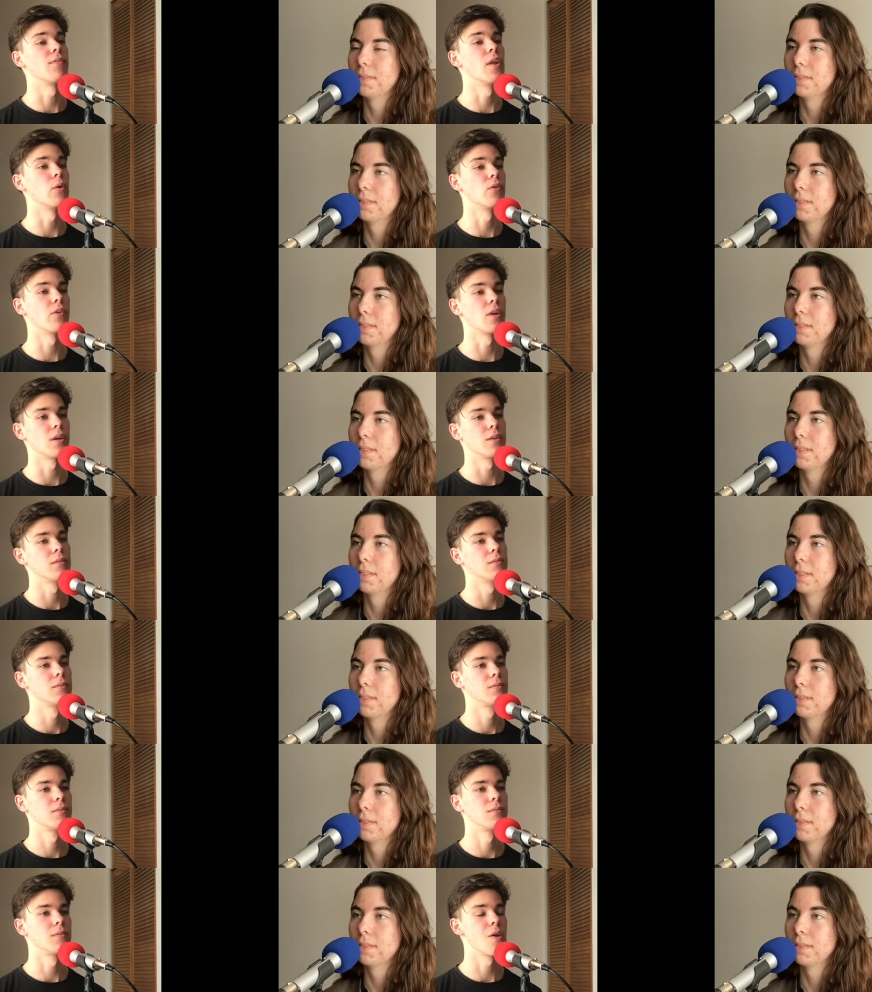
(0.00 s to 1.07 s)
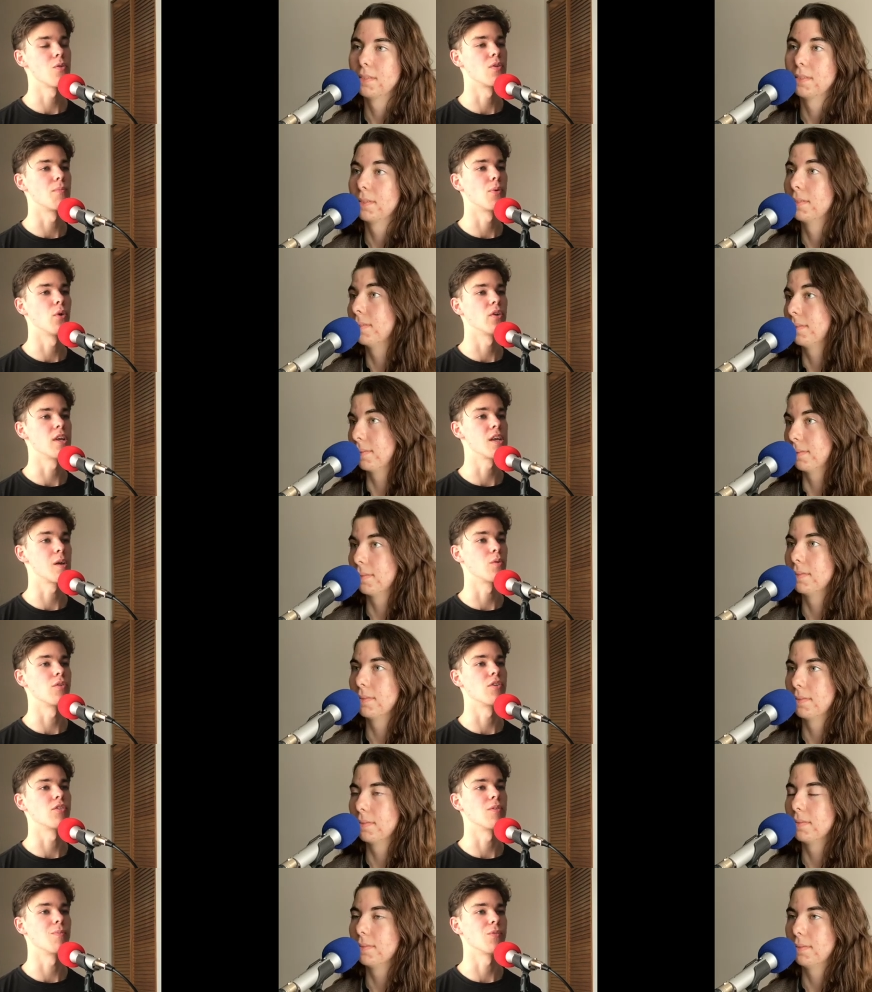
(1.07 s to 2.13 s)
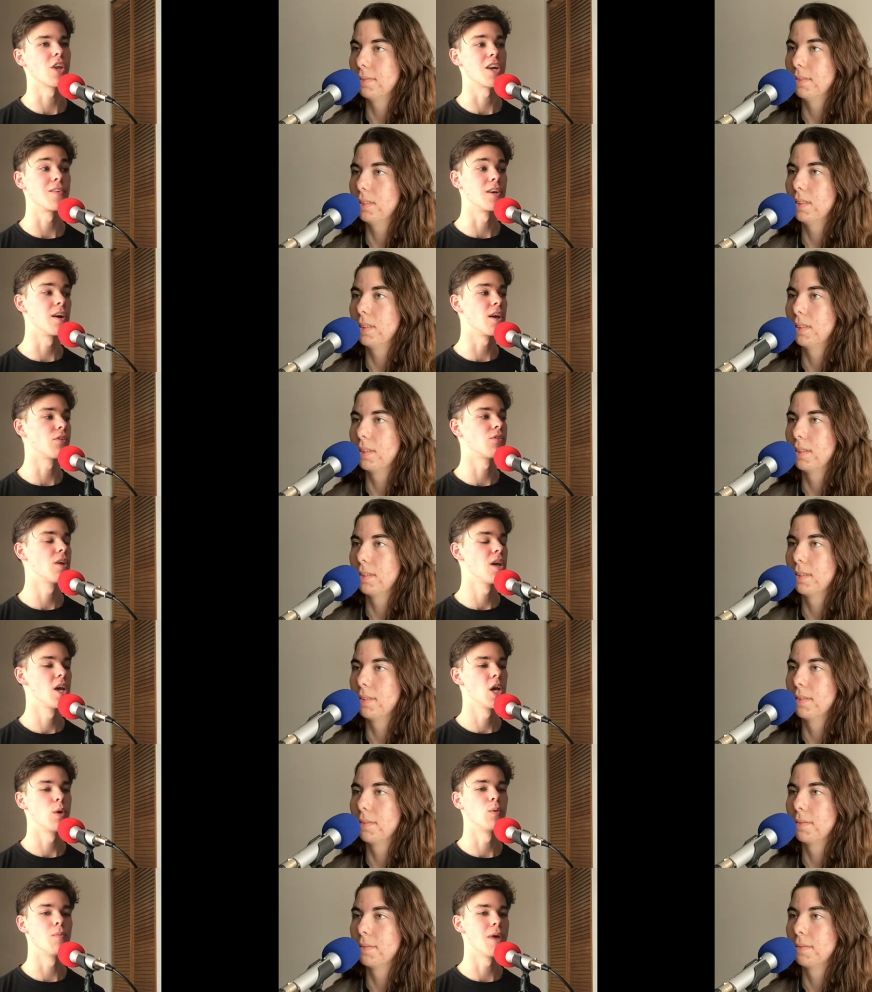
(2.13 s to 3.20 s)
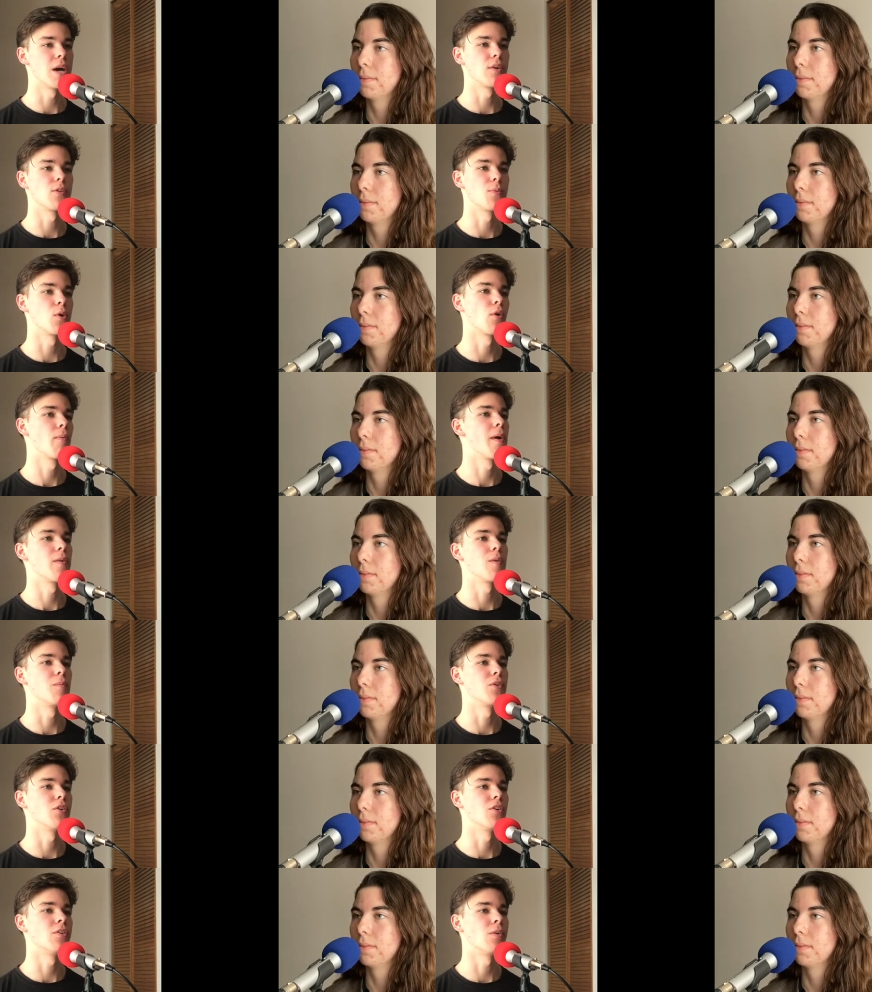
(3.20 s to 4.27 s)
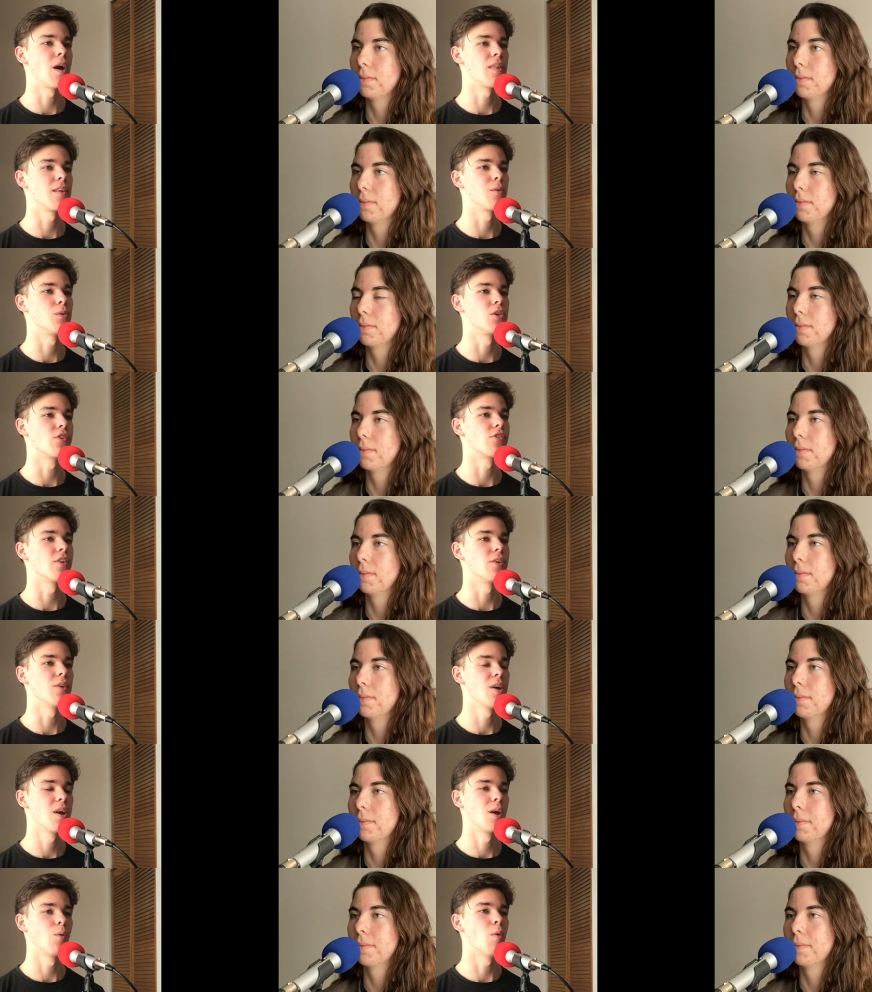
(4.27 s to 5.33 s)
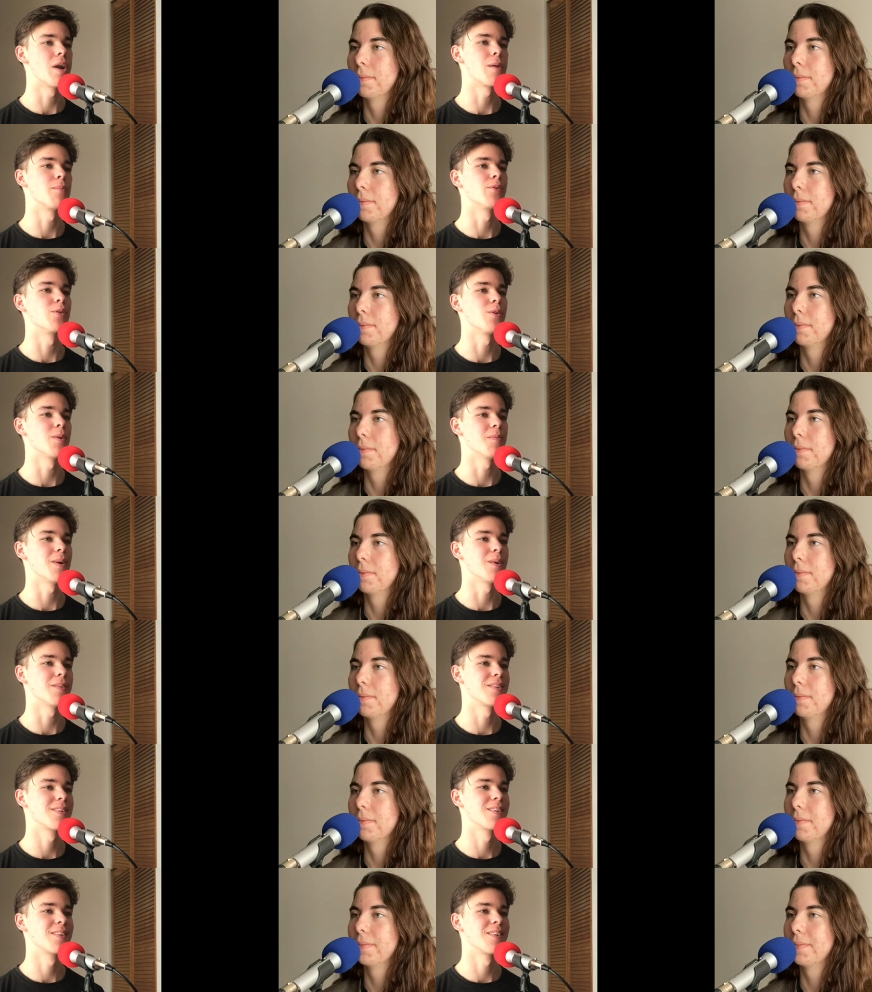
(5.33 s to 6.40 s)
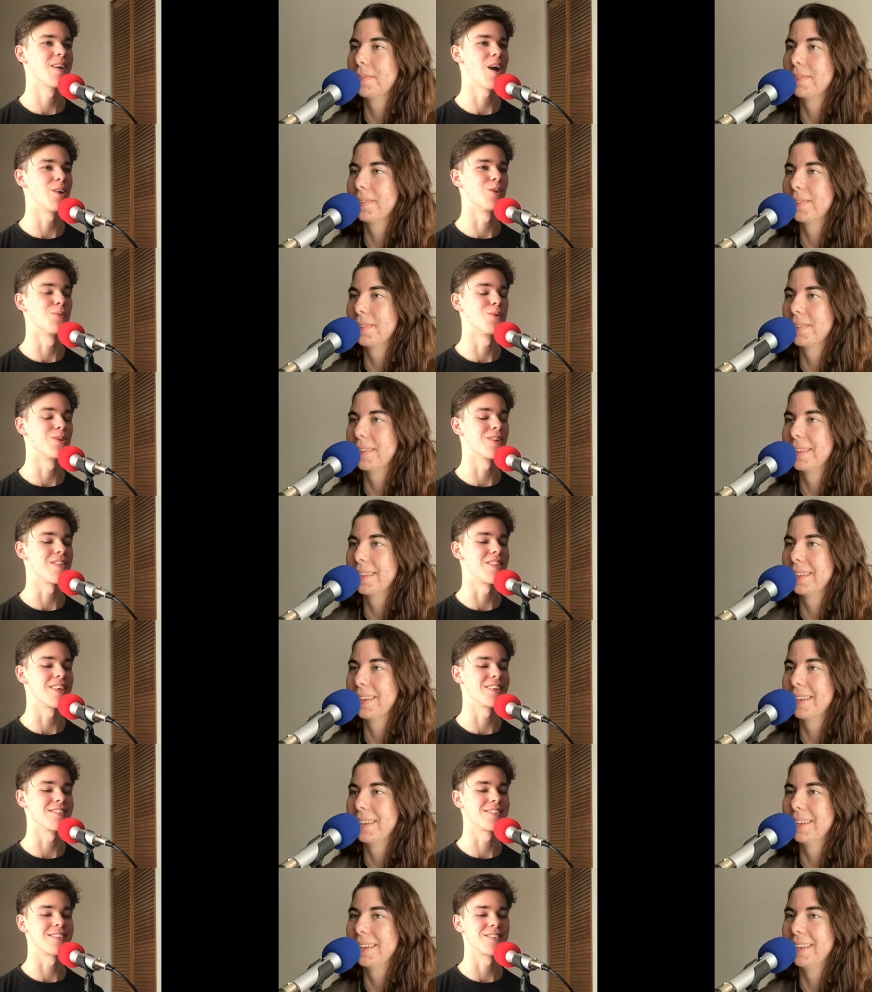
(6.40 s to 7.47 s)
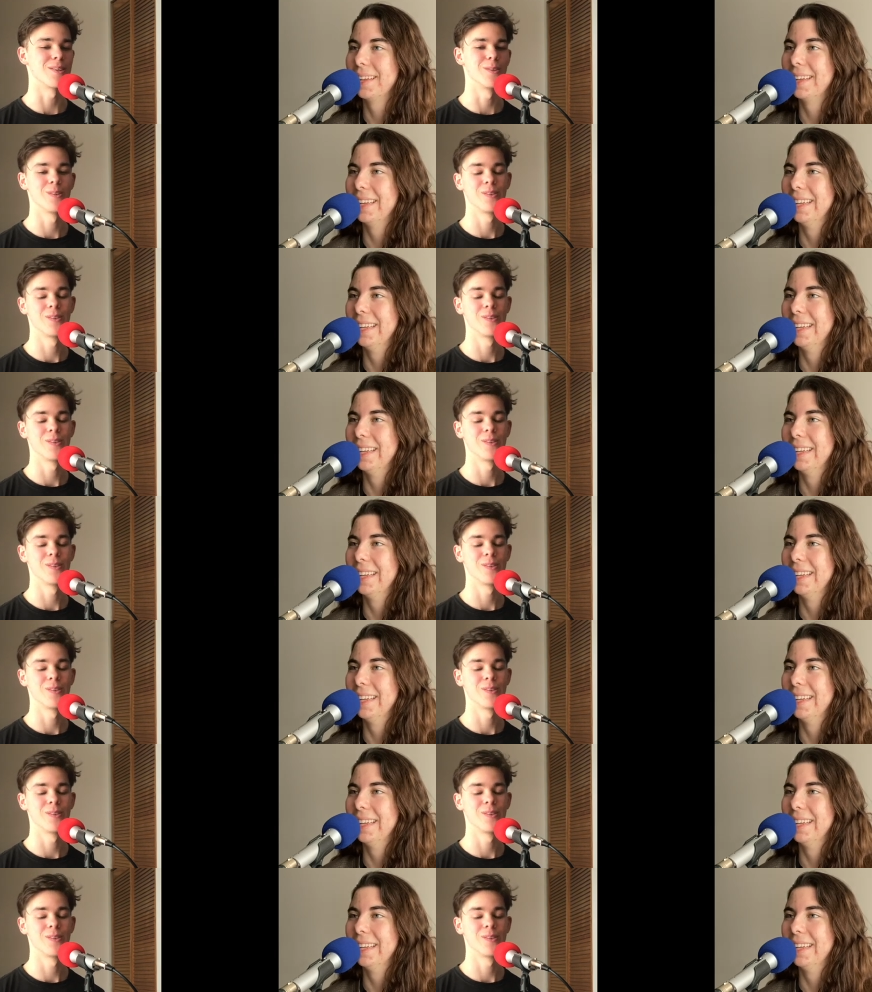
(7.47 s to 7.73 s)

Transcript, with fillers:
Speaker 1: those are those are important ecosystems. And I realize we barely spoke about them at all. I think we just did one episode about underwater things, so